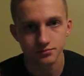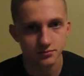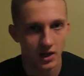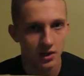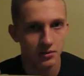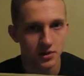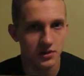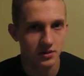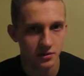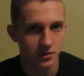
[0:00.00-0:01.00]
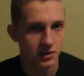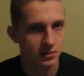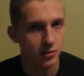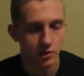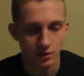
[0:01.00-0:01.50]
how easily the
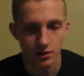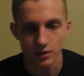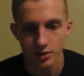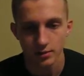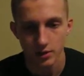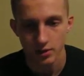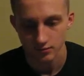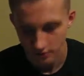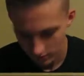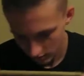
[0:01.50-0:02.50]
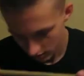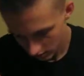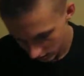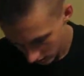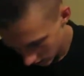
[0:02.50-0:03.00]
bark can come off.
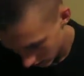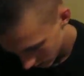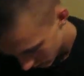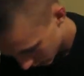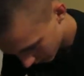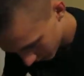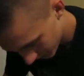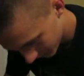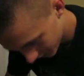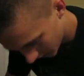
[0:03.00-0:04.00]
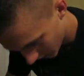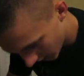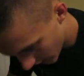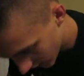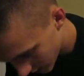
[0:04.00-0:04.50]
So I
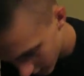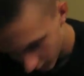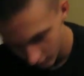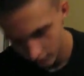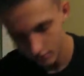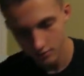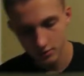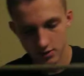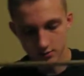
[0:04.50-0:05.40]
have here, I